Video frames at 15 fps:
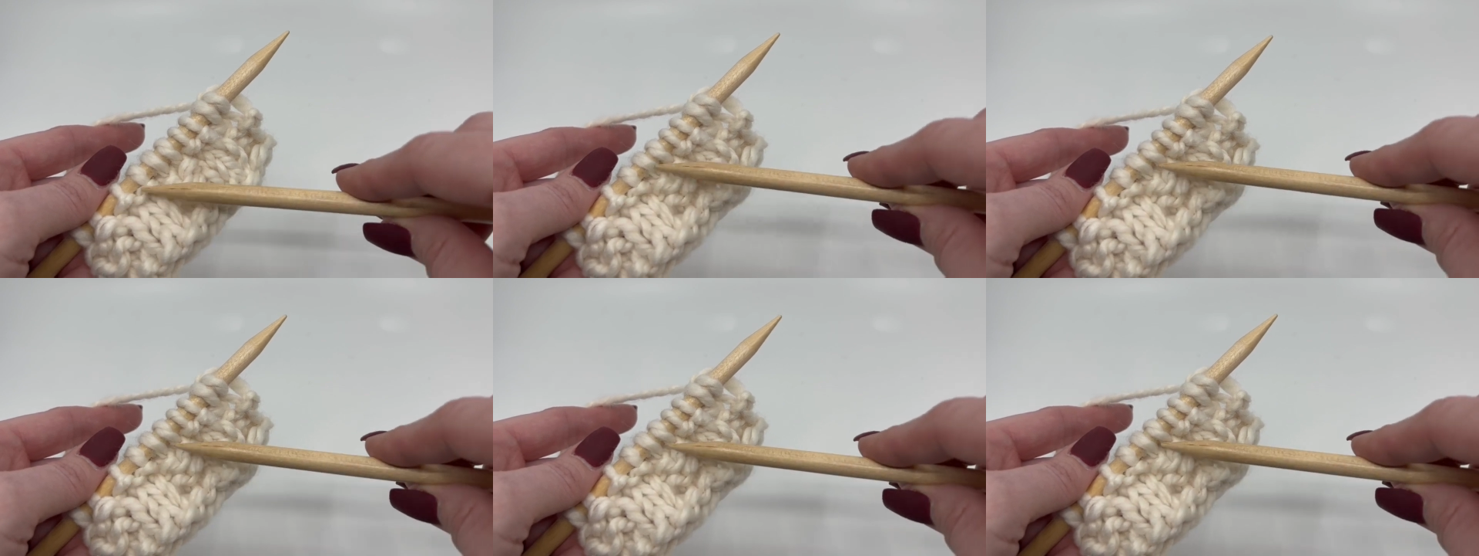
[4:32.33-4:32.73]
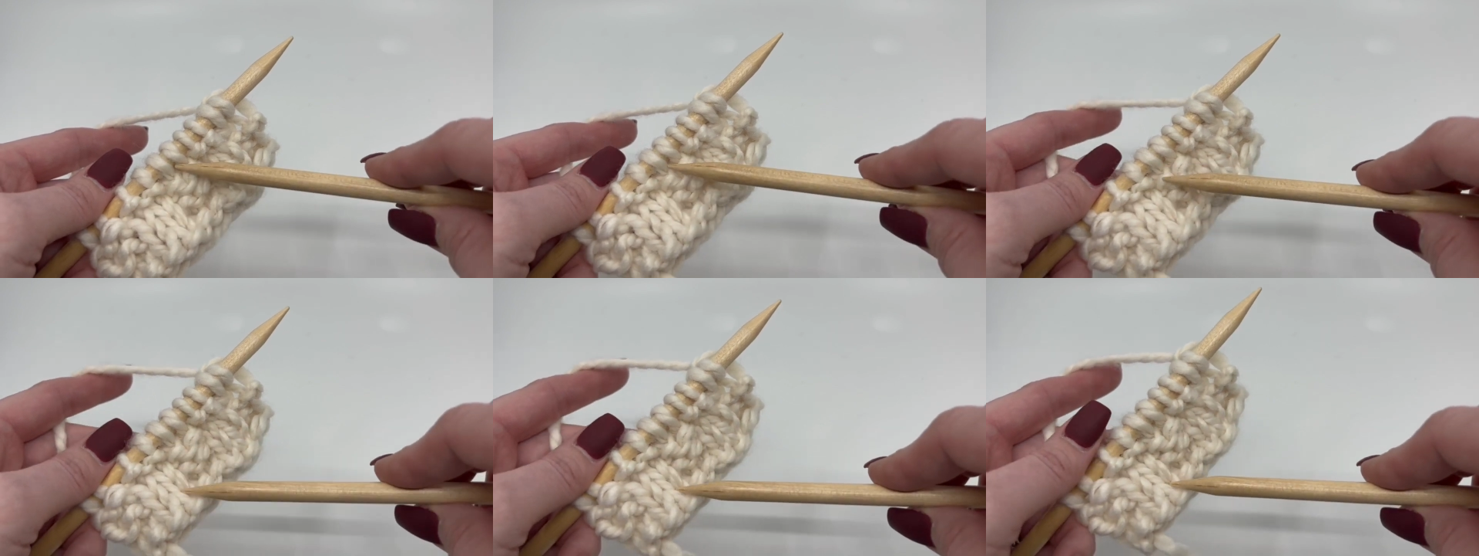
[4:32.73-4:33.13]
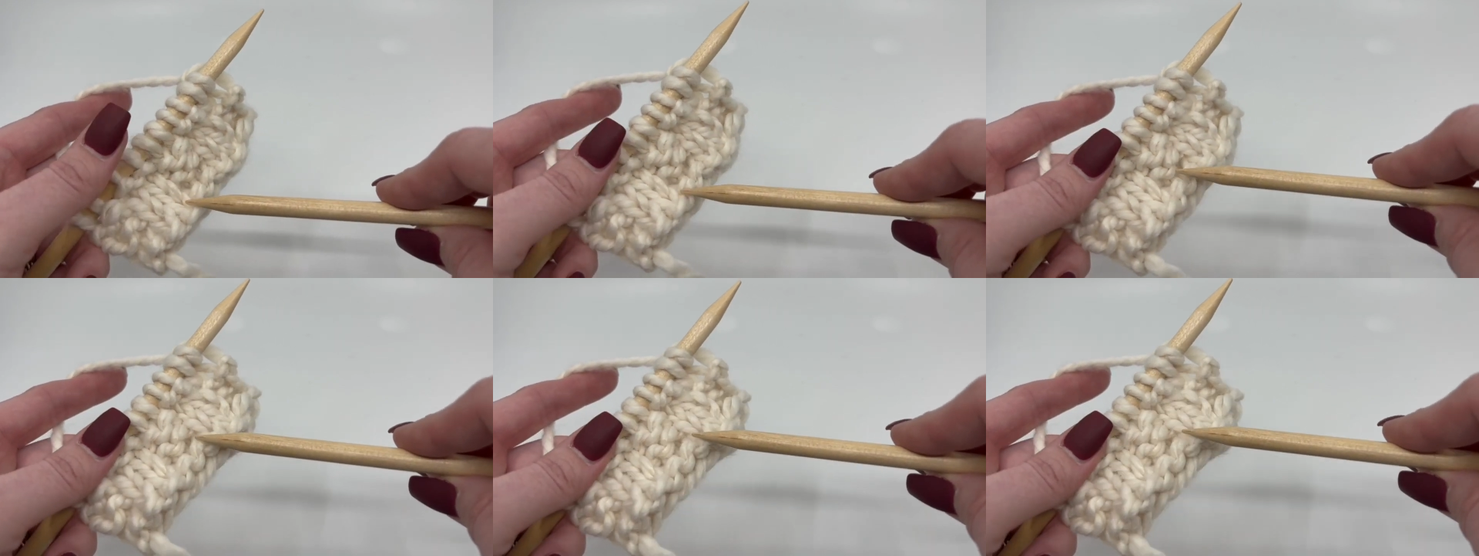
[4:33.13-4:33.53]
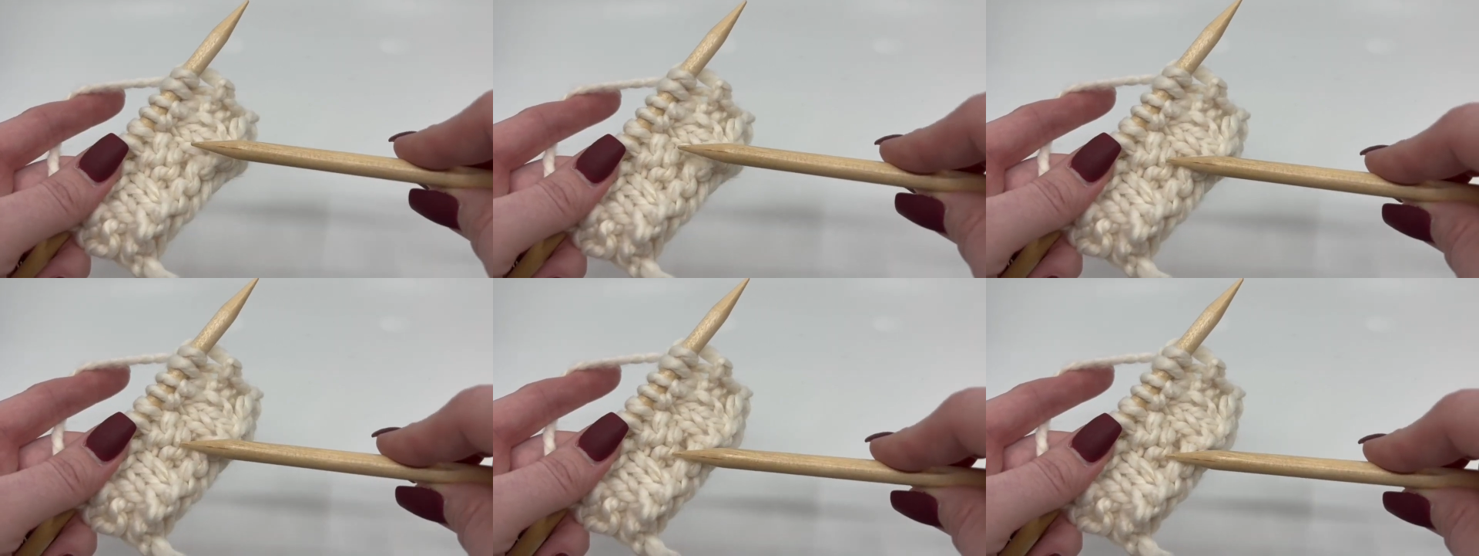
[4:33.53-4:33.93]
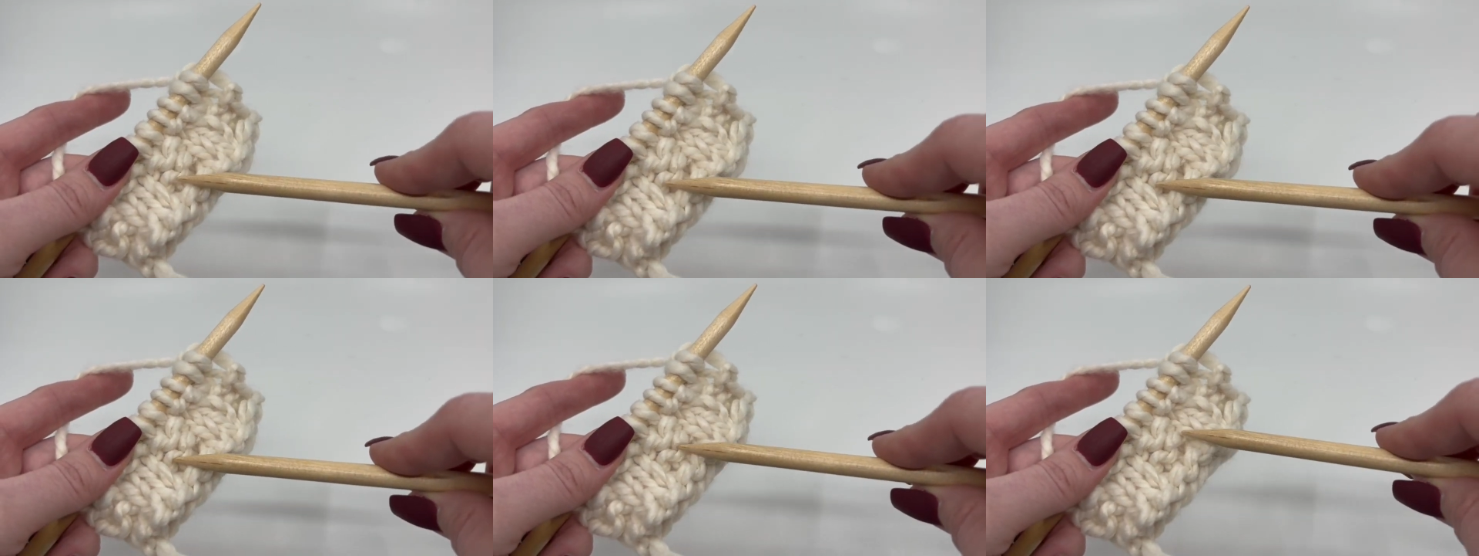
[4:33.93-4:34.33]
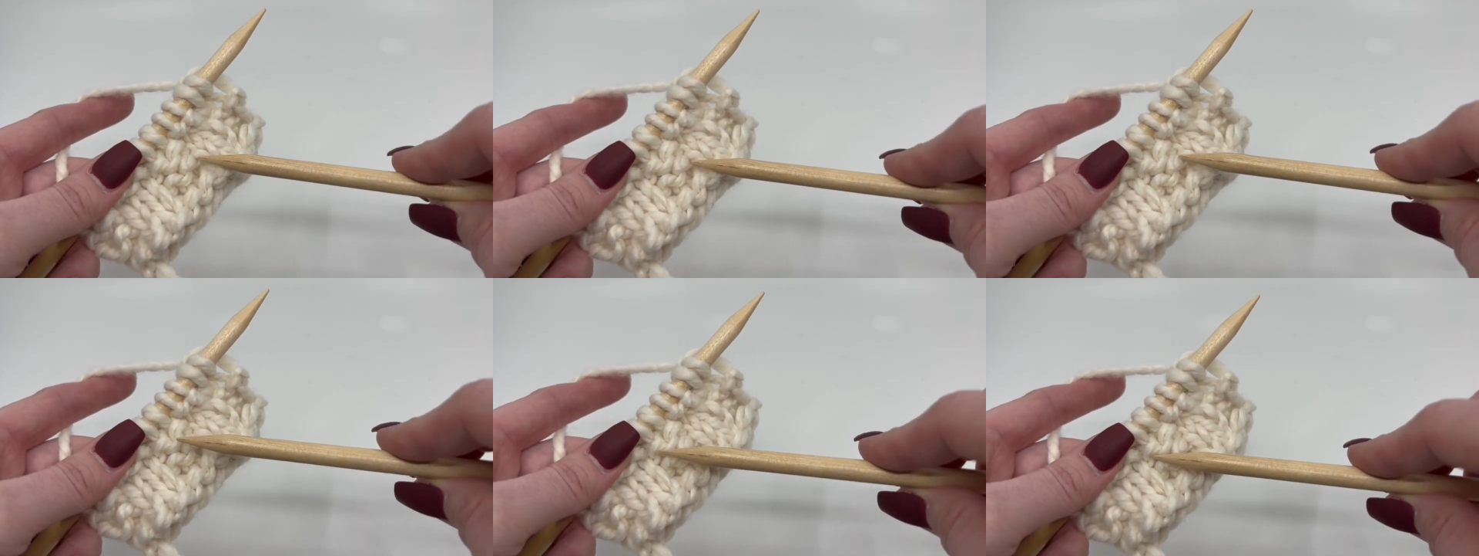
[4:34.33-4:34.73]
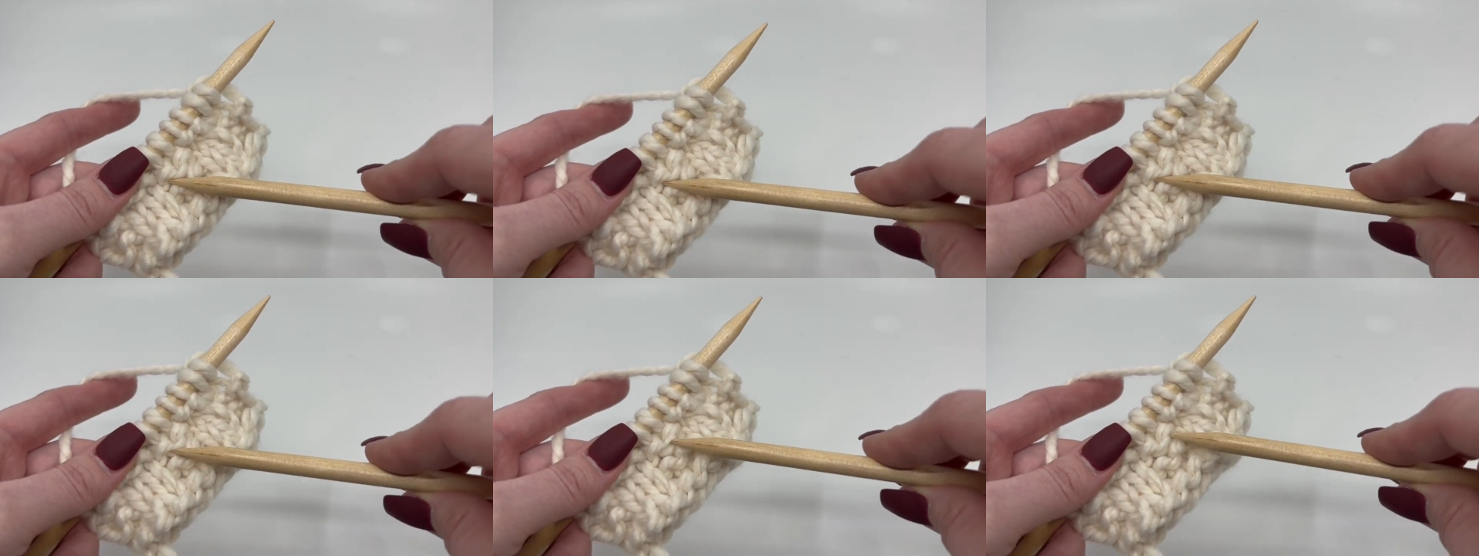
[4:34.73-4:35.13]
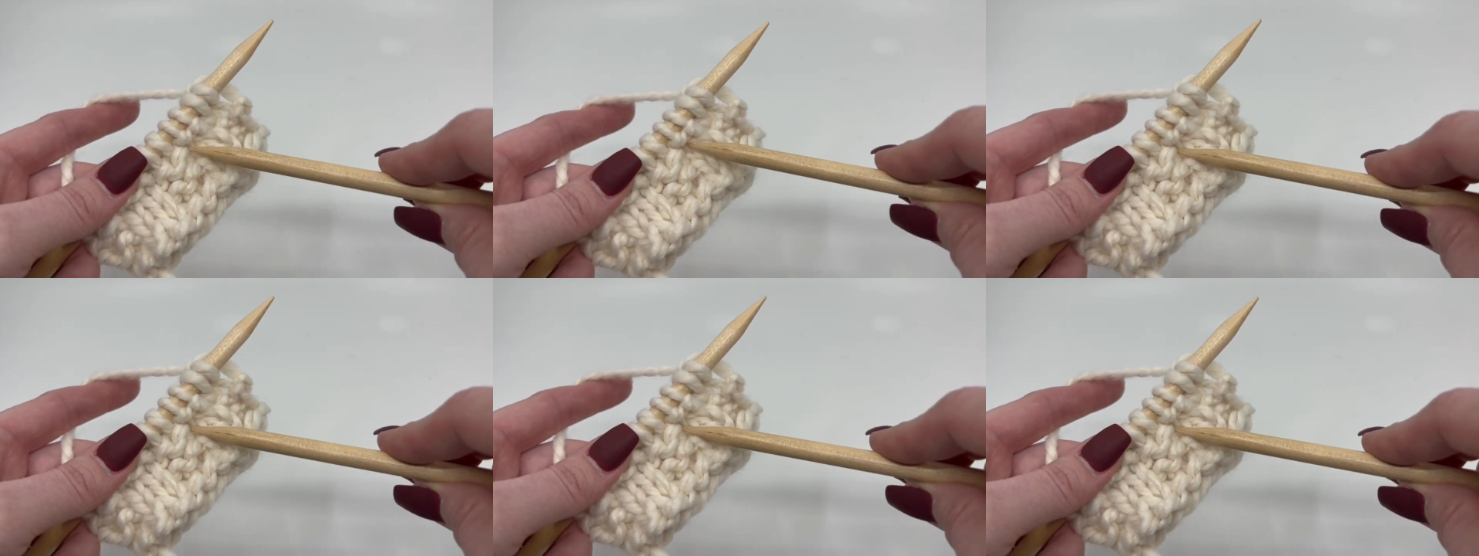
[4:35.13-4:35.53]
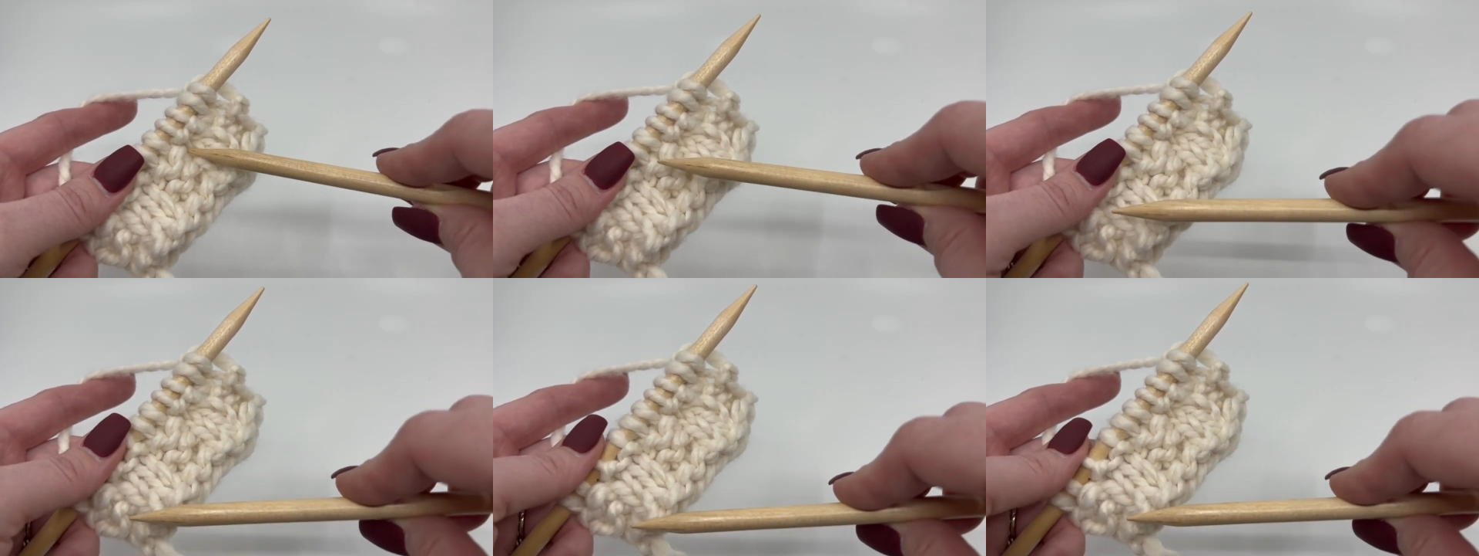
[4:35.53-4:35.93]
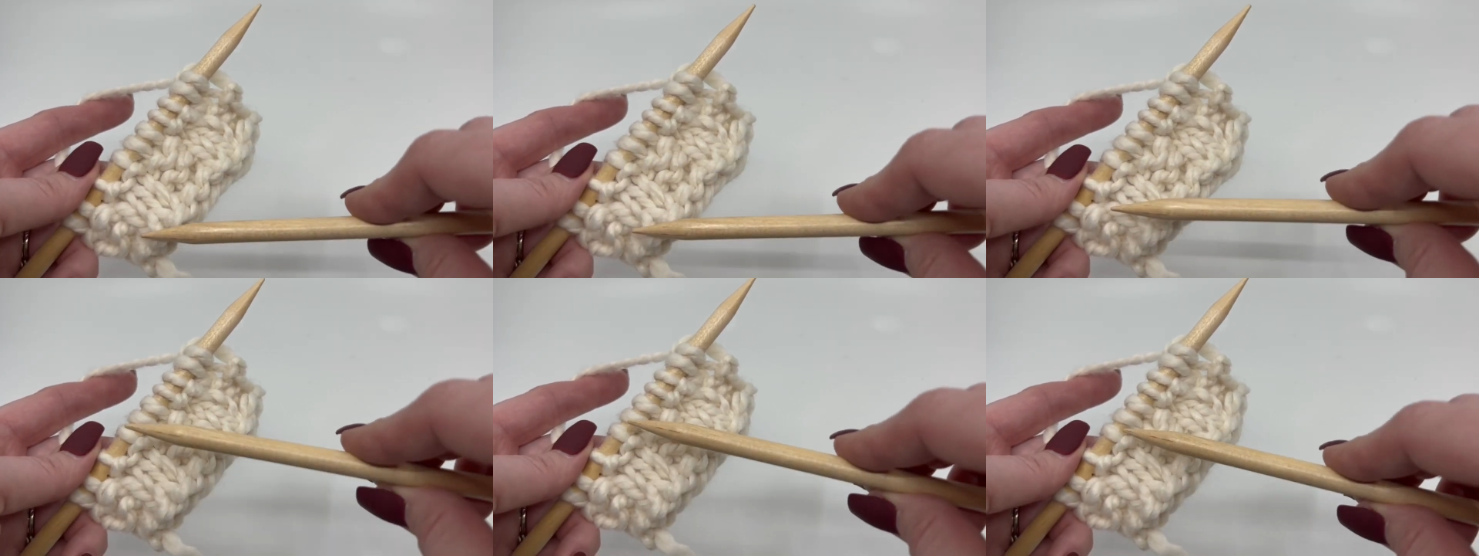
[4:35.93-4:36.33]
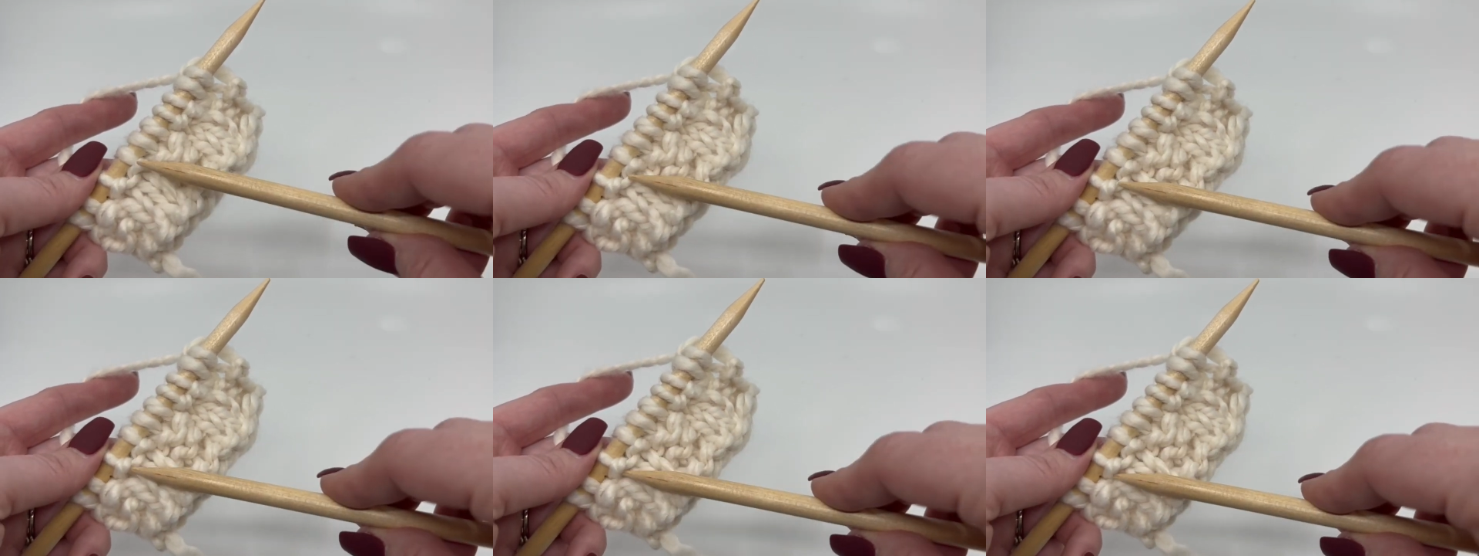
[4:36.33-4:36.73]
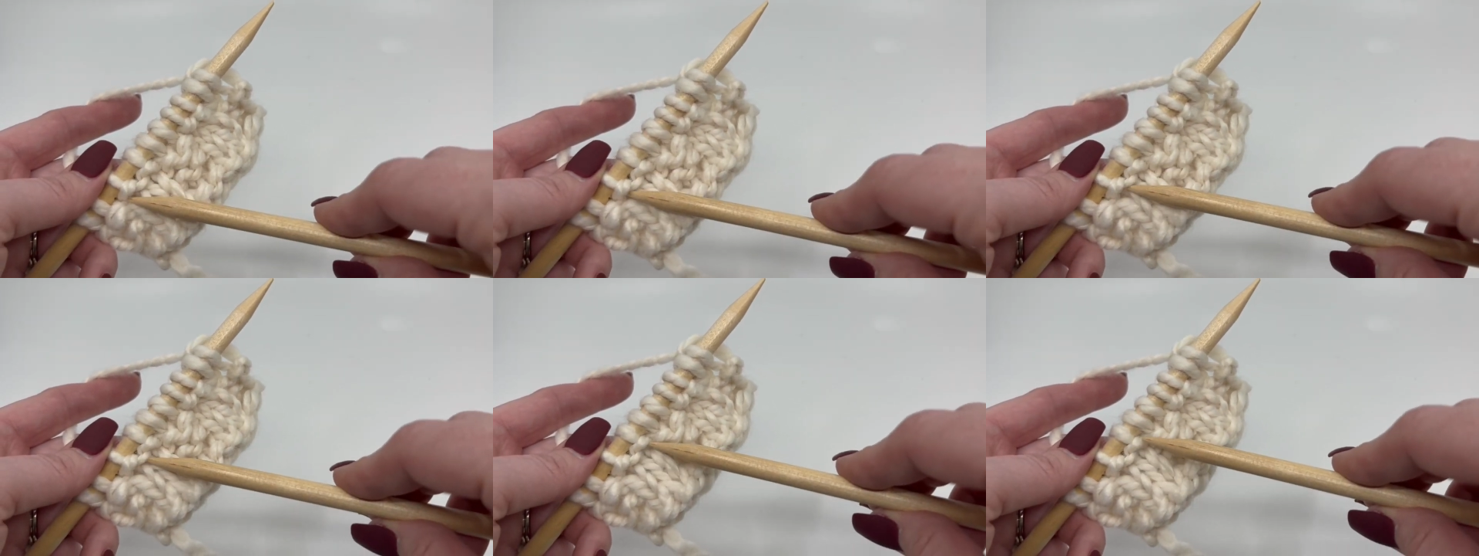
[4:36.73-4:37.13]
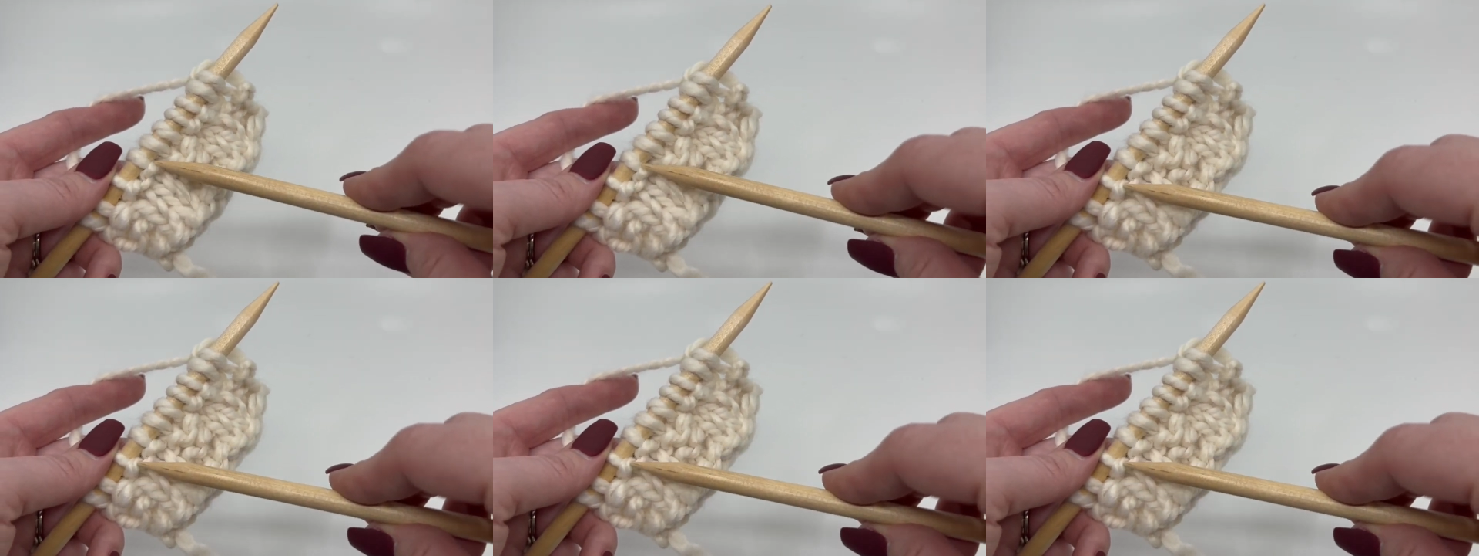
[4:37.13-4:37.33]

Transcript: No face is visible, so there are no lips to read.